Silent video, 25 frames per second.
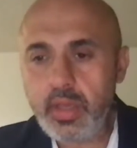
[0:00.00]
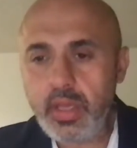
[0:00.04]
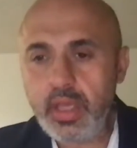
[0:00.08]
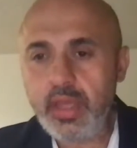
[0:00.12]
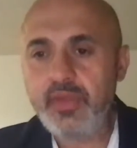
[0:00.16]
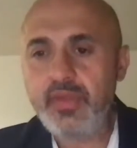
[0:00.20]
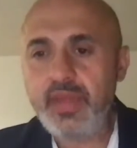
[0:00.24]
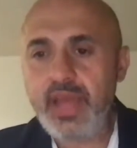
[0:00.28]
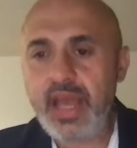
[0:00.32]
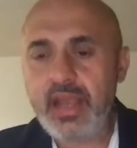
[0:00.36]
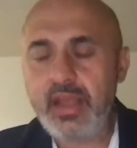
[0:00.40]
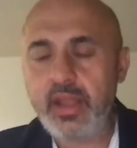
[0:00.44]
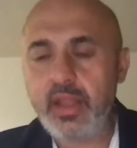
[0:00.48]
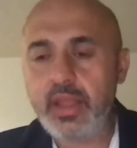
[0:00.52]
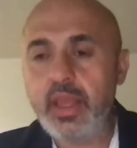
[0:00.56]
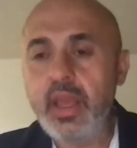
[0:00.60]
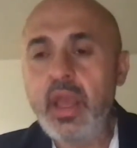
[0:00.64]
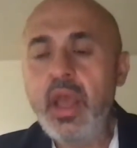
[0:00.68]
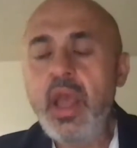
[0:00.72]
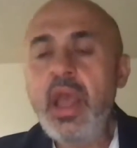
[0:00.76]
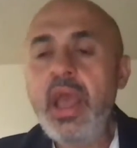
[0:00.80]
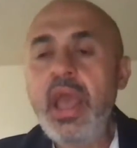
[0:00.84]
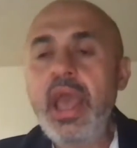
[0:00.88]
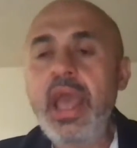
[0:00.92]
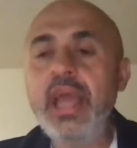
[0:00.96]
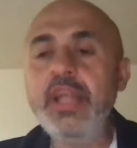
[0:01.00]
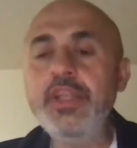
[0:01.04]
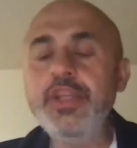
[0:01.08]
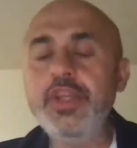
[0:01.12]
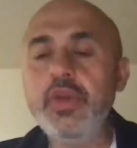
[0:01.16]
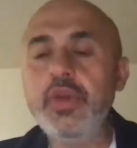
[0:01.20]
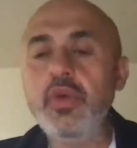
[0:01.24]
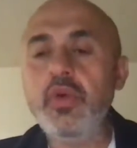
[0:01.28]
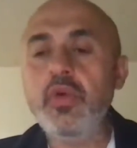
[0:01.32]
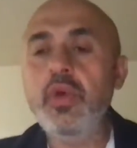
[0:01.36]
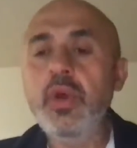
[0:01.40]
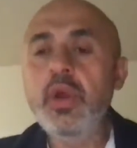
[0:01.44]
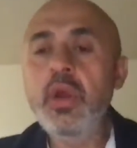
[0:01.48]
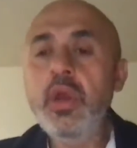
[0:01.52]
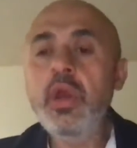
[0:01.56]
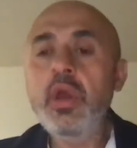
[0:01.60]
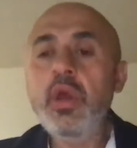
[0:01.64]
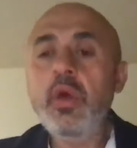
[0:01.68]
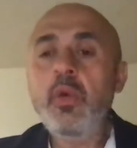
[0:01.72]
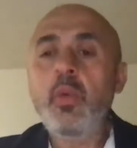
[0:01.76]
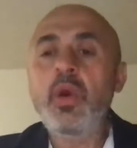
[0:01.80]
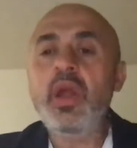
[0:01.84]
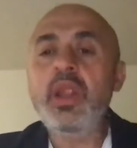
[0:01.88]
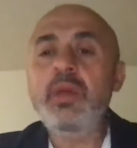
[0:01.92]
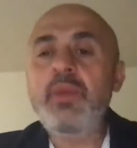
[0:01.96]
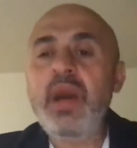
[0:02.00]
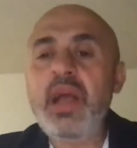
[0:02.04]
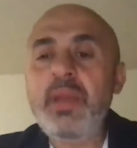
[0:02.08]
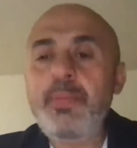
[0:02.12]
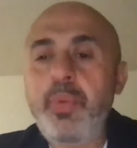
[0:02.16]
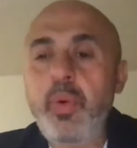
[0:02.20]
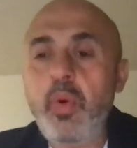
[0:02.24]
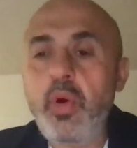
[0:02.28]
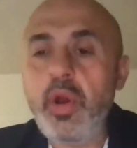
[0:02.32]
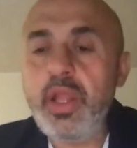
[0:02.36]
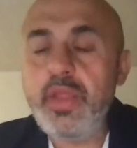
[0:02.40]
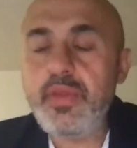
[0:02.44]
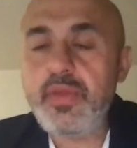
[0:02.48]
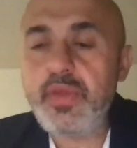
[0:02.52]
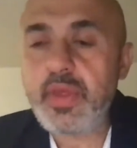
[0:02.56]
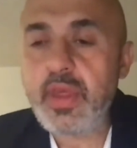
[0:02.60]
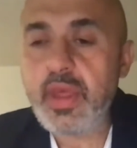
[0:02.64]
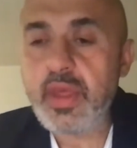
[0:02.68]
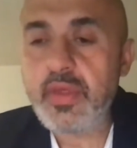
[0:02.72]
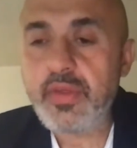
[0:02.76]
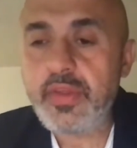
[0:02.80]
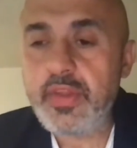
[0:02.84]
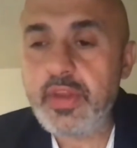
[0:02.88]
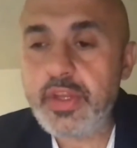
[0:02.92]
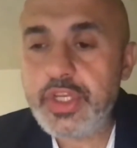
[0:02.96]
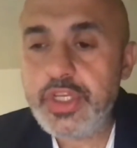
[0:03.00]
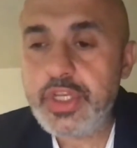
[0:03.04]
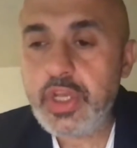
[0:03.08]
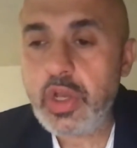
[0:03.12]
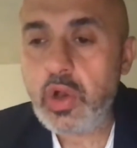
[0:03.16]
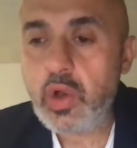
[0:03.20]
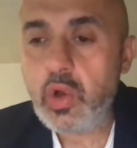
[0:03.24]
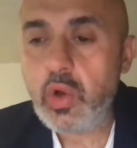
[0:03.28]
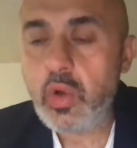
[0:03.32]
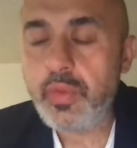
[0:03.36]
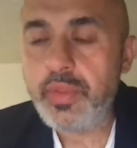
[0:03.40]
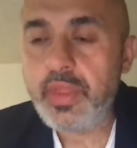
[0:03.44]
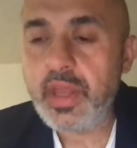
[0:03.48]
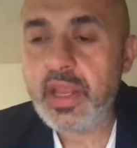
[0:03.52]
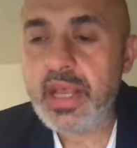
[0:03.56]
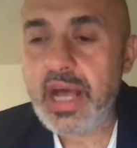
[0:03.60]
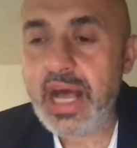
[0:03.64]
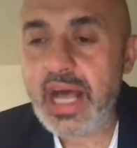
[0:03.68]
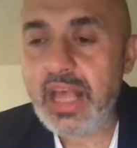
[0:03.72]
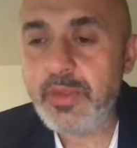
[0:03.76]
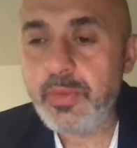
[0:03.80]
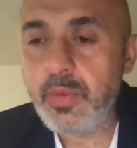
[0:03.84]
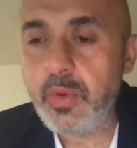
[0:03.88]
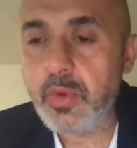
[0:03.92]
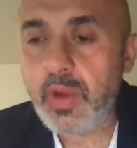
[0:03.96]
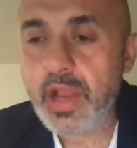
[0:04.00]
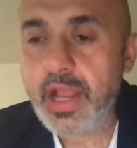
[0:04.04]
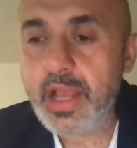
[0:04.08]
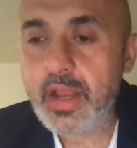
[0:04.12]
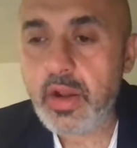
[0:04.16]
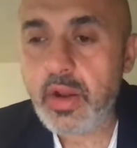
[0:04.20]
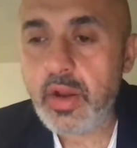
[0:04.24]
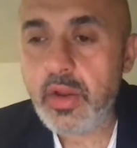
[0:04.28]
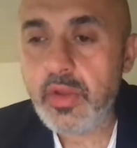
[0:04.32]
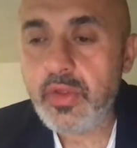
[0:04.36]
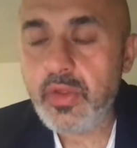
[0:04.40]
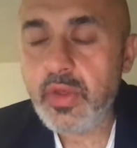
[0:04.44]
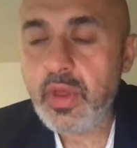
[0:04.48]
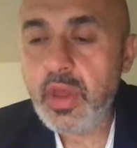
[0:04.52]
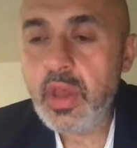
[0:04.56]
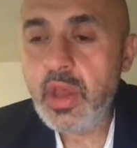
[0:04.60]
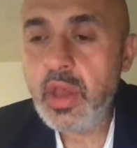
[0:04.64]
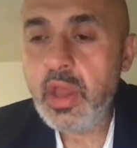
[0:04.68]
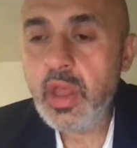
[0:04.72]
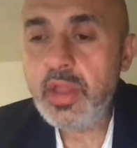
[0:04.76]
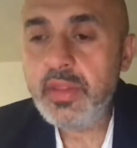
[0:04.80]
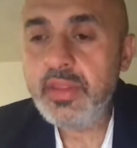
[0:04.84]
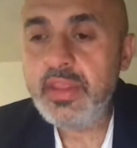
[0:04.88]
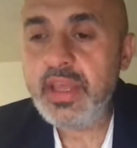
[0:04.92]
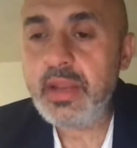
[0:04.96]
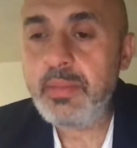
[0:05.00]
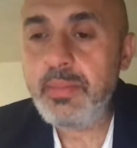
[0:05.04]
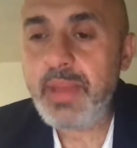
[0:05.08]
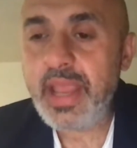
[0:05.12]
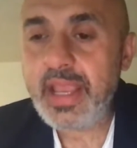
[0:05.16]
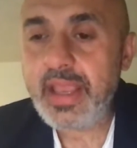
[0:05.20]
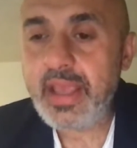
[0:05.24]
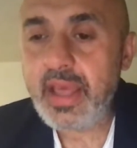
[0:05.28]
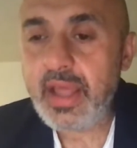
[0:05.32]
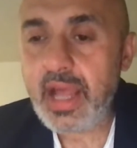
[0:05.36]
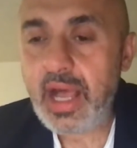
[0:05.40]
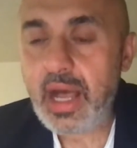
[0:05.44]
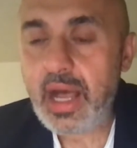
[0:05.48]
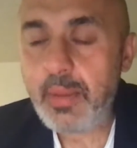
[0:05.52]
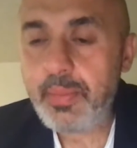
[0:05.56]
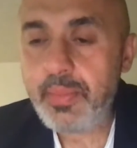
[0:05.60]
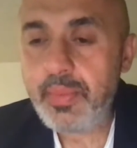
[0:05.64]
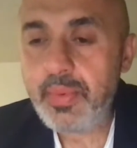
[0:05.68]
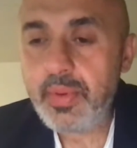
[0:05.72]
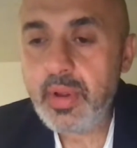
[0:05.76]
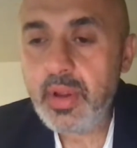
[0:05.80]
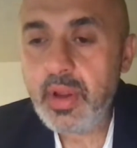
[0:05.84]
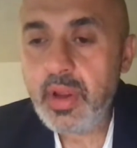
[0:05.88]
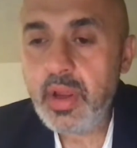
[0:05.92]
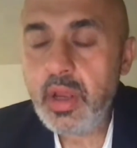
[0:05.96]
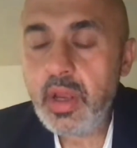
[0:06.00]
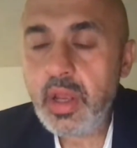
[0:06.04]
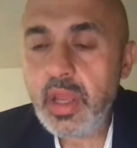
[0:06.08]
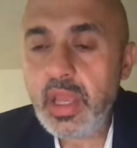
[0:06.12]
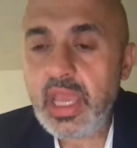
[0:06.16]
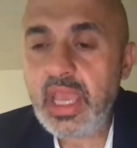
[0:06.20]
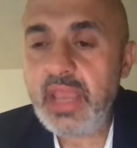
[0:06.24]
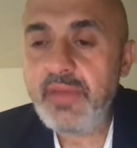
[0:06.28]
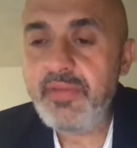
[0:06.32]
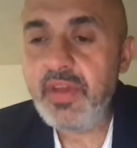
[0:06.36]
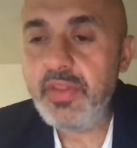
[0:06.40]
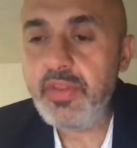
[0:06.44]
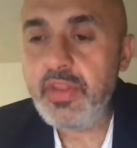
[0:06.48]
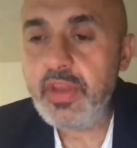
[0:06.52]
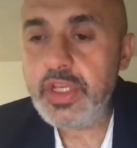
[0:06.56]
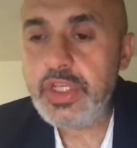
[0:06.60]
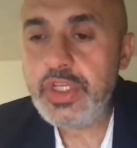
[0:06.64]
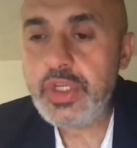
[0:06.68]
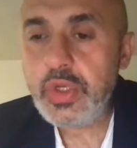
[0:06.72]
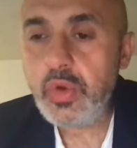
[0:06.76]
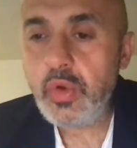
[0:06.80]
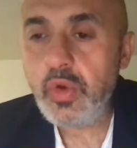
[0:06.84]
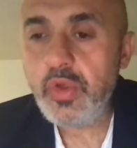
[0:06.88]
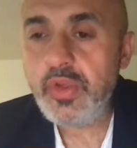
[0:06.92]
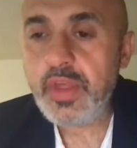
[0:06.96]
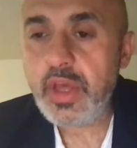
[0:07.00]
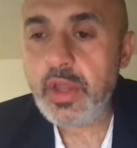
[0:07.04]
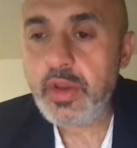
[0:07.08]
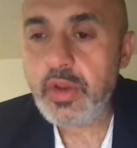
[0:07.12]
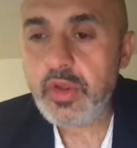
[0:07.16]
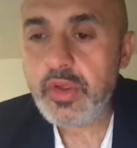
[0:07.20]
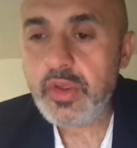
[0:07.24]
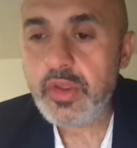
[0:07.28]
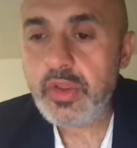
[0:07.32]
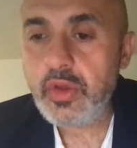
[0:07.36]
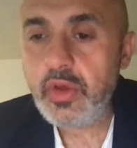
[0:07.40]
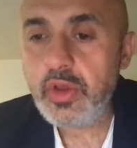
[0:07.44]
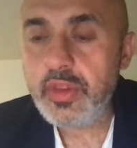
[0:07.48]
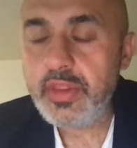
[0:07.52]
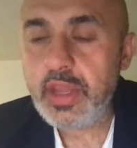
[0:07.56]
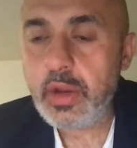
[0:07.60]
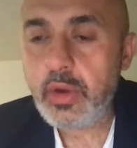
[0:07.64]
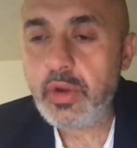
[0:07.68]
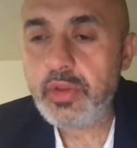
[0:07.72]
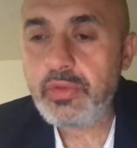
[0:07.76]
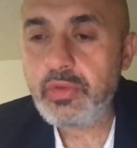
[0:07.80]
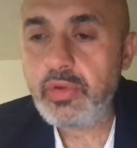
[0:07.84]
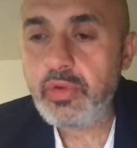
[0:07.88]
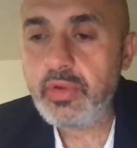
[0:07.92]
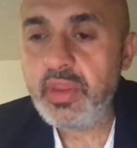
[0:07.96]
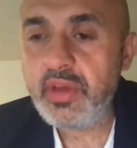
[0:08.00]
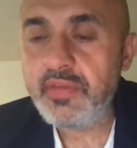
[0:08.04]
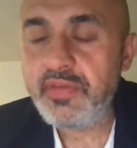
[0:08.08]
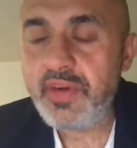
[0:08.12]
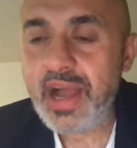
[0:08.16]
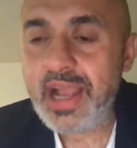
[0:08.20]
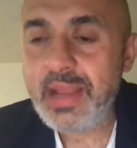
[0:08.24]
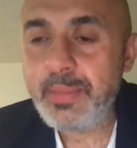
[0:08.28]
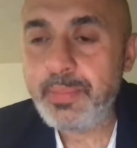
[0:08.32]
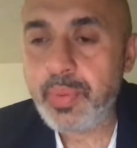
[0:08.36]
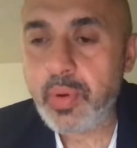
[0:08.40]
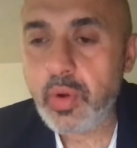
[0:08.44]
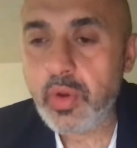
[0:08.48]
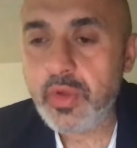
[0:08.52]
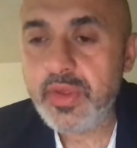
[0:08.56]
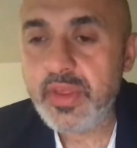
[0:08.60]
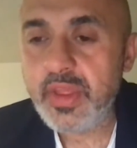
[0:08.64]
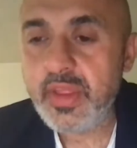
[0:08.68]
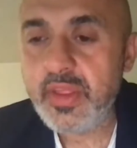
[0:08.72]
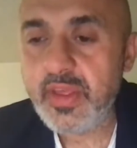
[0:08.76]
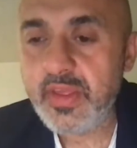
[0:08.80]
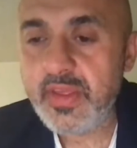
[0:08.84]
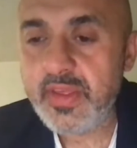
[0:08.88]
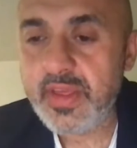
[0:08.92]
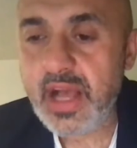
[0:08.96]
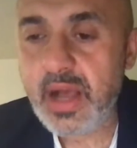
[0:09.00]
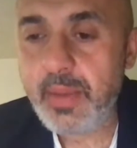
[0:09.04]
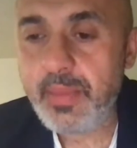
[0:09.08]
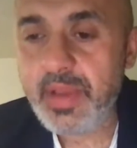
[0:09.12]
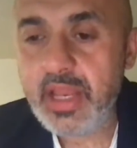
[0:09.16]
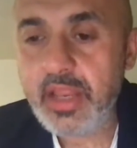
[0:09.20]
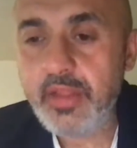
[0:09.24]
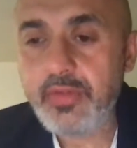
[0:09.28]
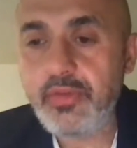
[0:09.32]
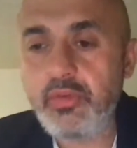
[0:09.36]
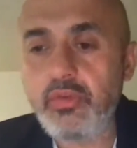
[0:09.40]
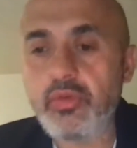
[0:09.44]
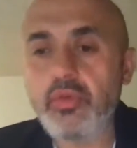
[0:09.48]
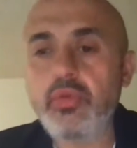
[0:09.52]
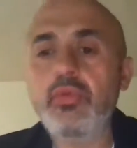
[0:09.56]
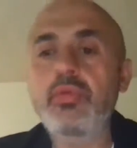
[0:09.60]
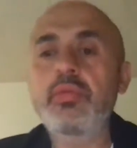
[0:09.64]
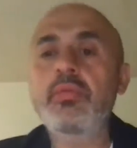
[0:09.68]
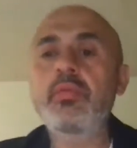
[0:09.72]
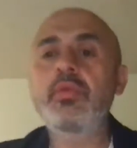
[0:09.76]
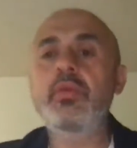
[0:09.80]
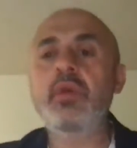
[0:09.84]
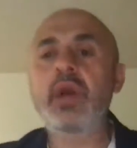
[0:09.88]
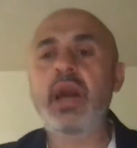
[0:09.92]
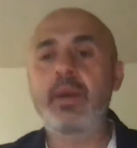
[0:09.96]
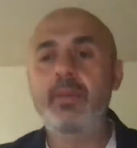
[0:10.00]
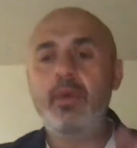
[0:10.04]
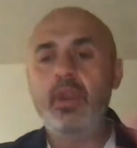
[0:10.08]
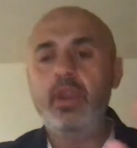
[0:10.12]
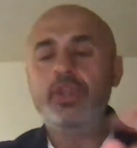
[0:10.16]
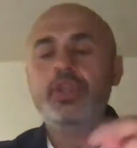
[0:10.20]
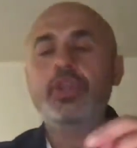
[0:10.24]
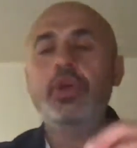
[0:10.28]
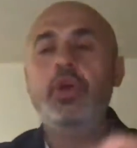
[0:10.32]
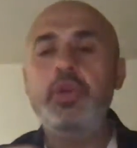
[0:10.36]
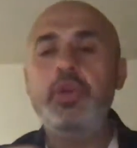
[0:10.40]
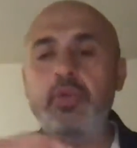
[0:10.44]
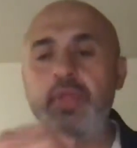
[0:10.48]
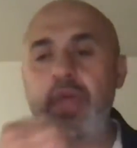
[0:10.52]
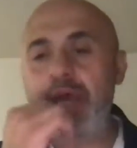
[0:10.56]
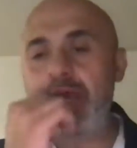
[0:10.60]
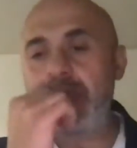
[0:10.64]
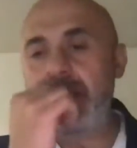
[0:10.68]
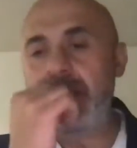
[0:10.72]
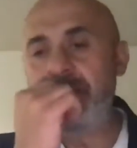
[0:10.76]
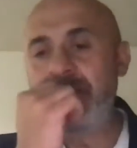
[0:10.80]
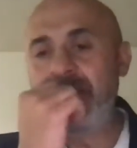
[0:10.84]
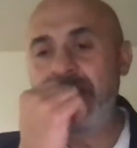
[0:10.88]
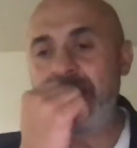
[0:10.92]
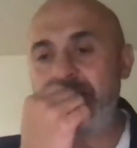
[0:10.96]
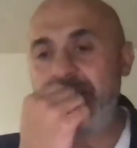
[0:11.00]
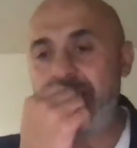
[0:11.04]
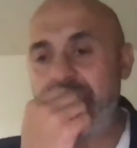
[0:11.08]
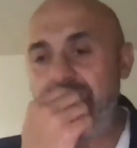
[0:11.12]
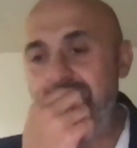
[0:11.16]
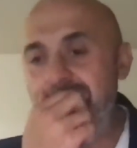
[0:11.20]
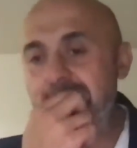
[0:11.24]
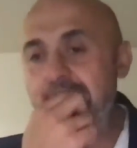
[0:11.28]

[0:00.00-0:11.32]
Exactly. Andrew, one of my points is to show the gospel writers didn't make it up. Even the Jews understood there are two divine persons in Psalm 82. I'm going to show you that in a minute.